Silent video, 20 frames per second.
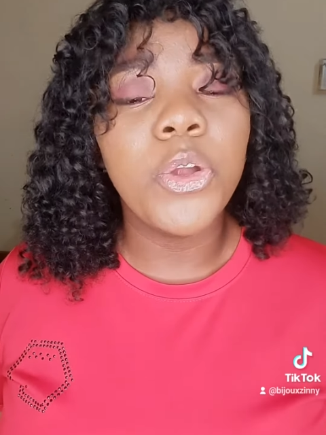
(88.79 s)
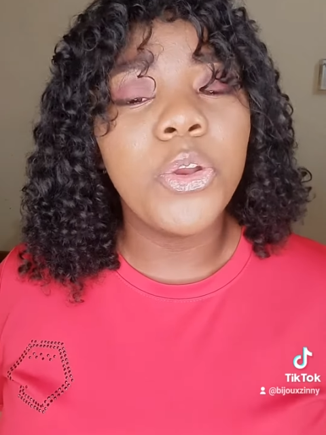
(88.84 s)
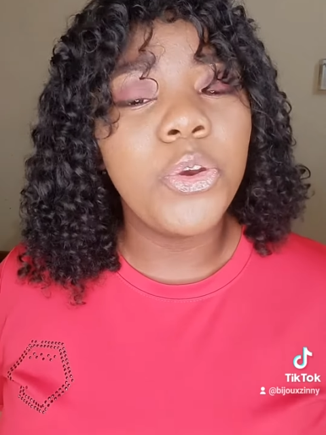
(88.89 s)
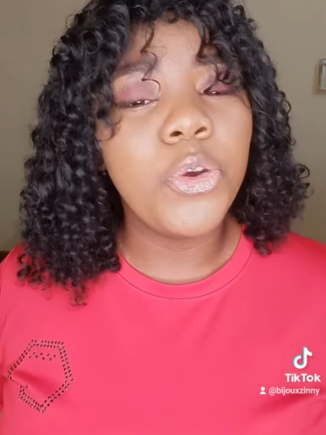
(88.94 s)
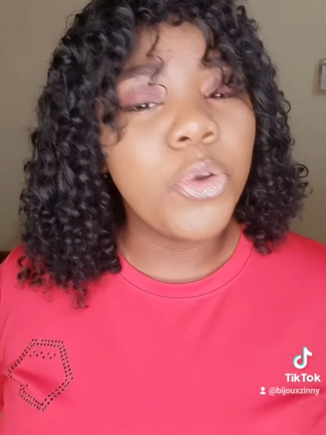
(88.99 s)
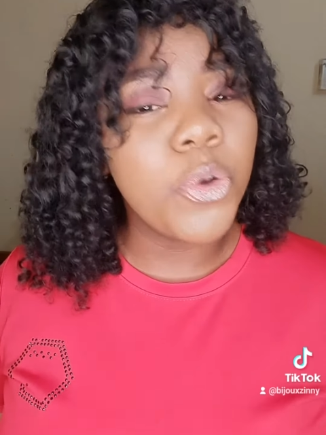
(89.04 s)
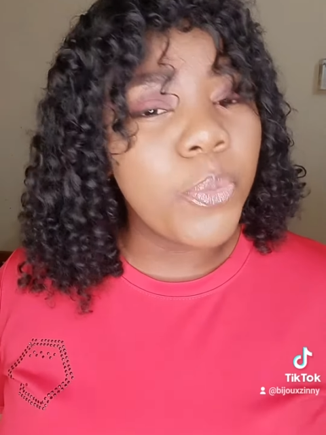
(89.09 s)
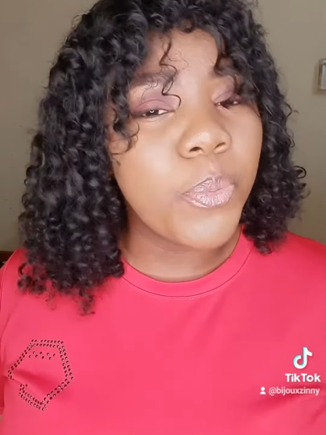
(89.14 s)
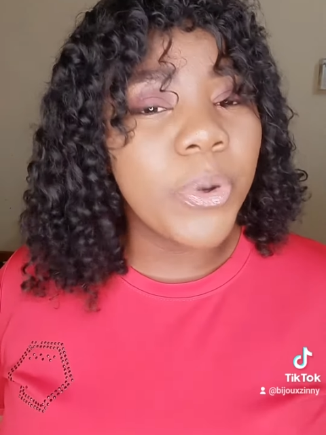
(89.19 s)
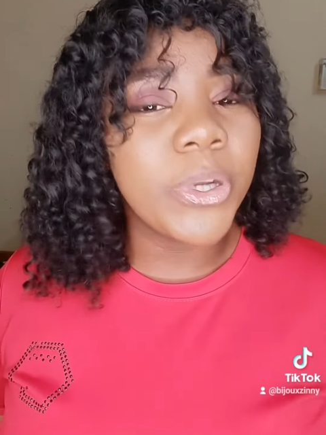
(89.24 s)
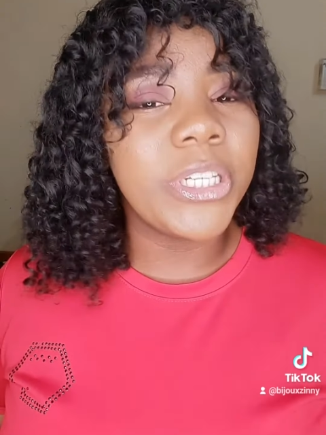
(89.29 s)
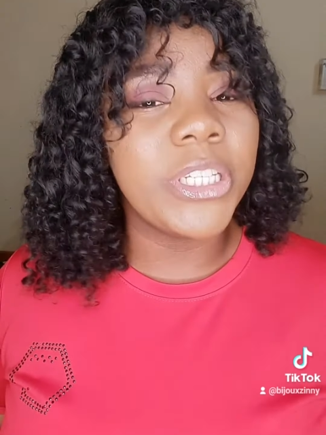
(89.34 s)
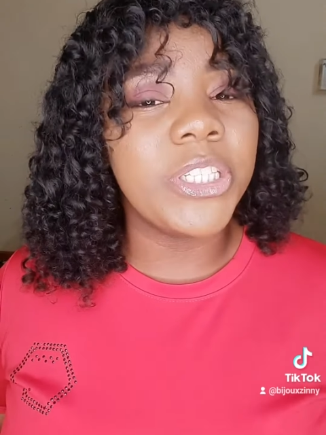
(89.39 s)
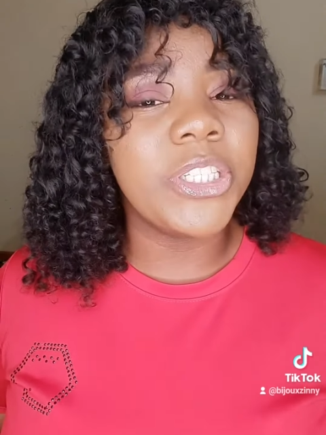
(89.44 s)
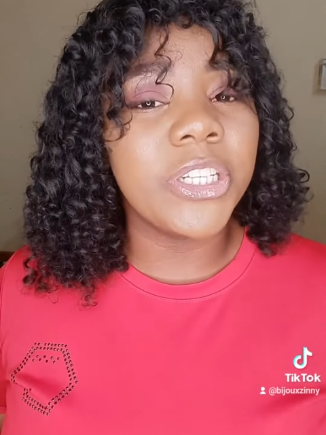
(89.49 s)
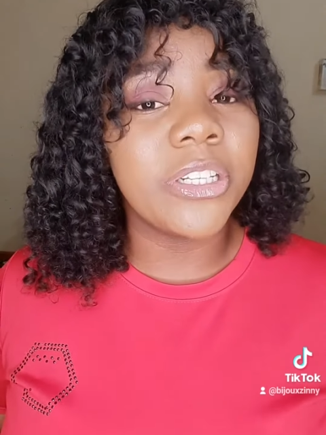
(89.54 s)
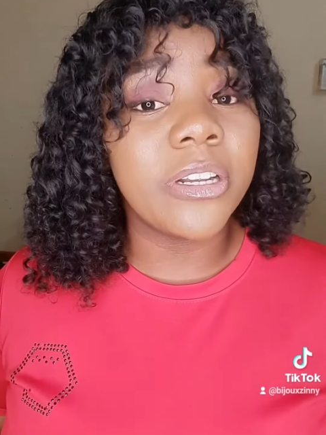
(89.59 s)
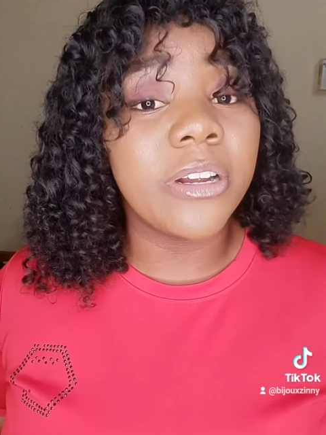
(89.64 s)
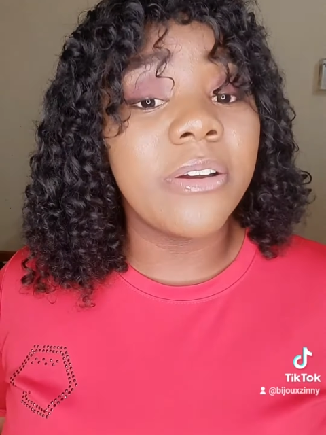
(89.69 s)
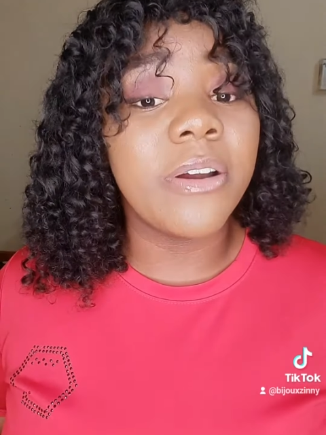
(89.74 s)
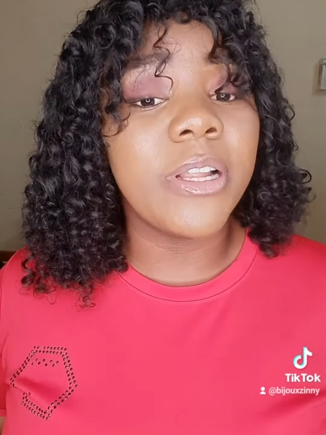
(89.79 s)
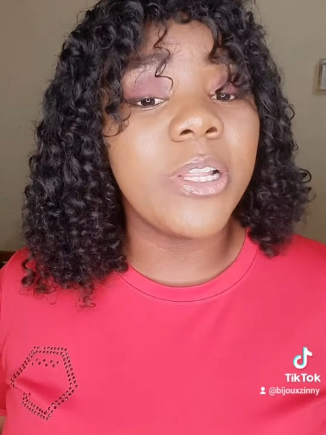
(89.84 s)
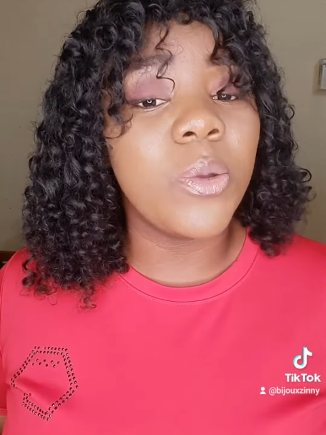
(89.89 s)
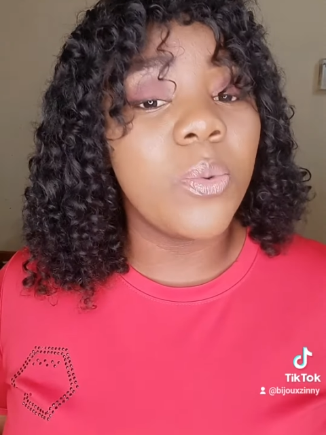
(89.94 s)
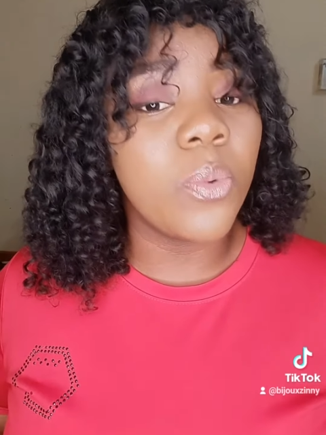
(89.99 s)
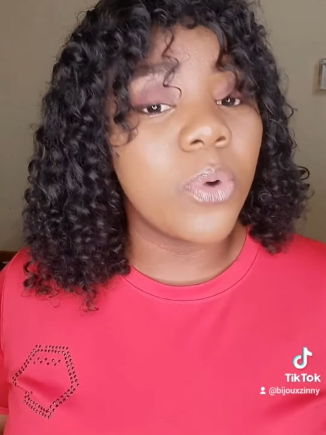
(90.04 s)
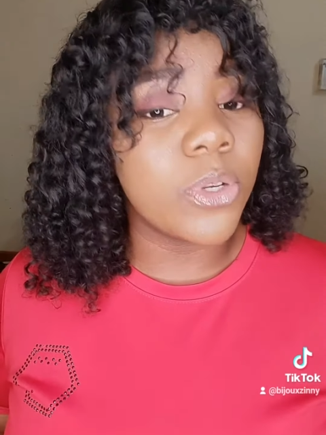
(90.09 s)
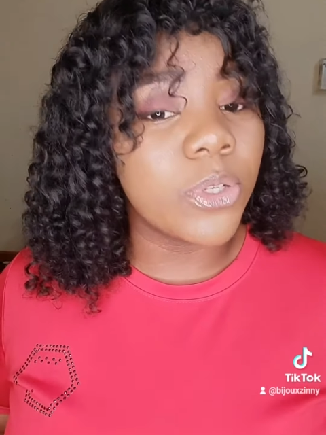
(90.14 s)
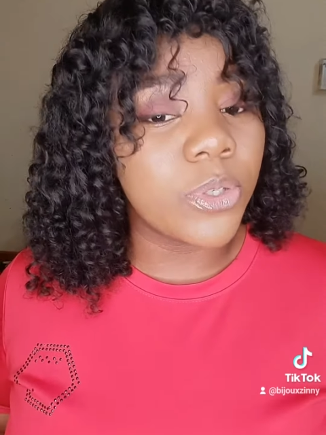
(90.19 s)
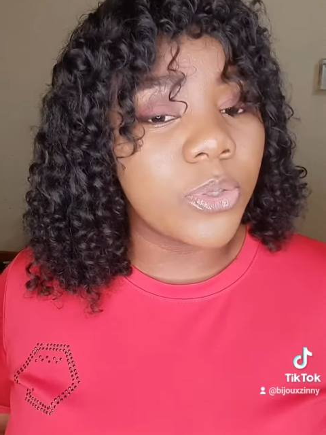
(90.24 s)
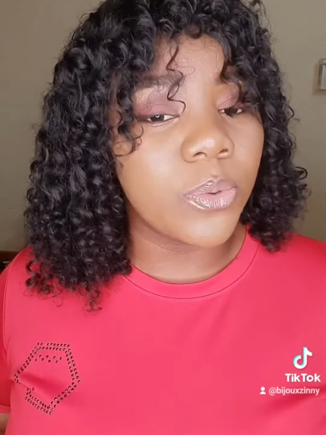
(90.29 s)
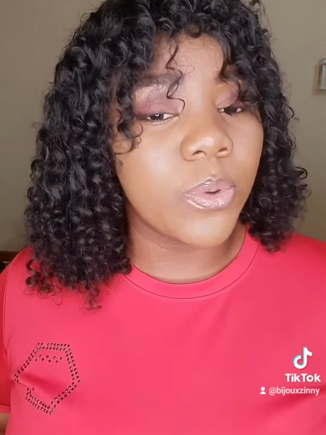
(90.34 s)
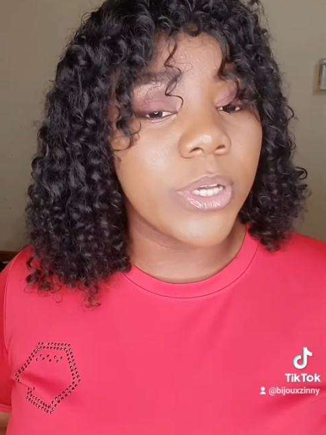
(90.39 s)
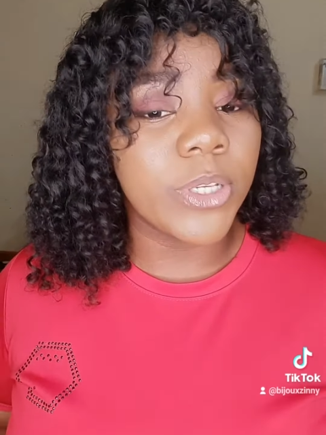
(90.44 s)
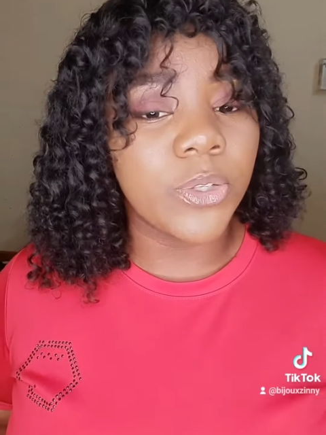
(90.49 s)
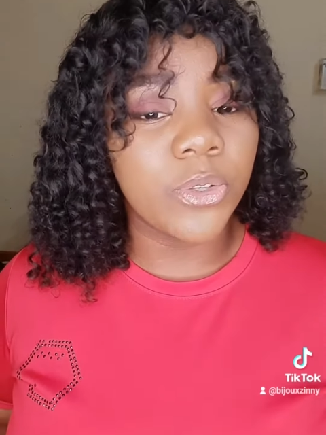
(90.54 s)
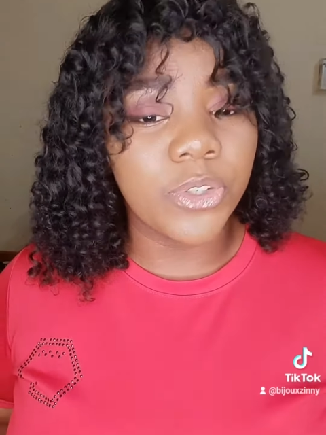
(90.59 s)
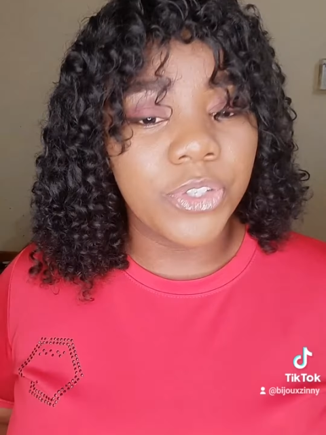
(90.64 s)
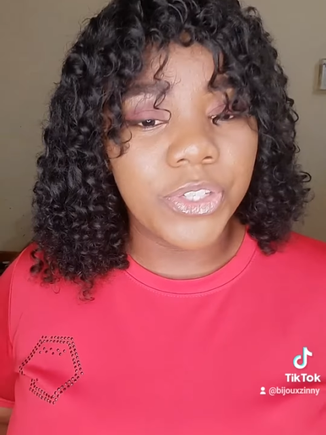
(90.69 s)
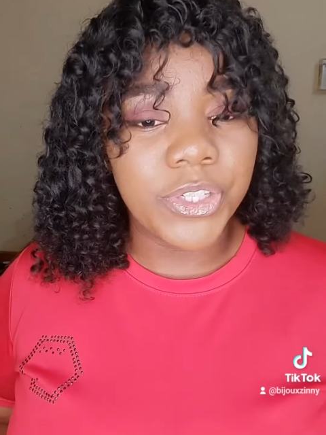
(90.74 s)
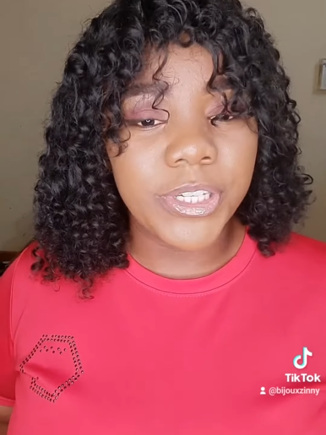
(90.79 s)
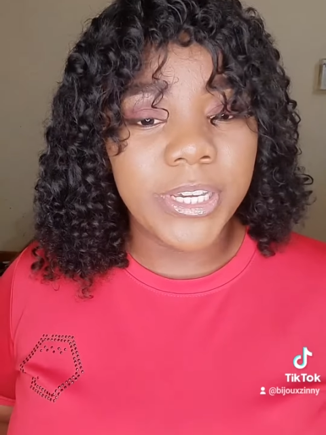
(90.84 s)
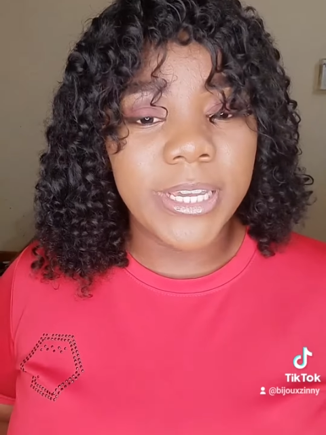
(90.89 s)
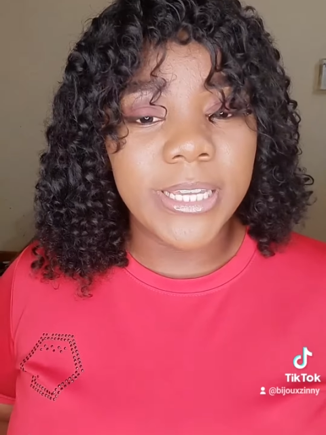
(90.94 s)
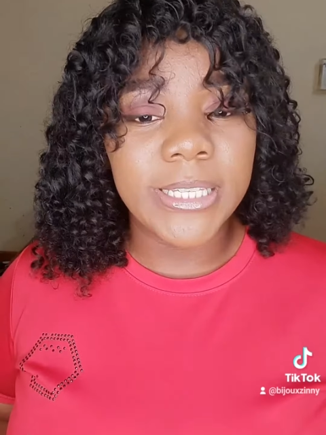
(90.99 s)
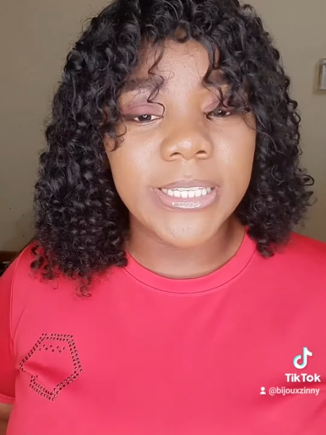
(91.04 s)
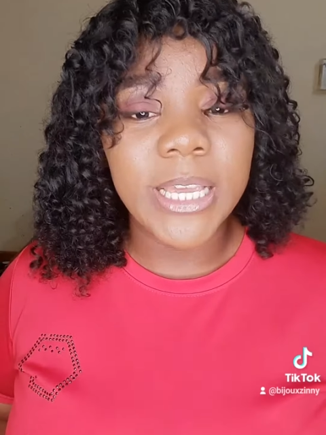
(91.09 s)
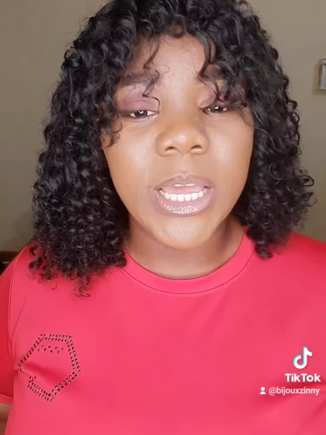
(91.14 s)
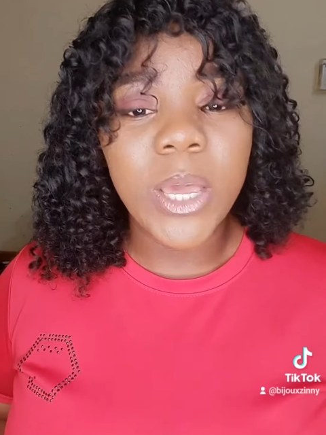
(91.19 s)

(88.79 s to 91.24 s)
Nobody generally wants to associate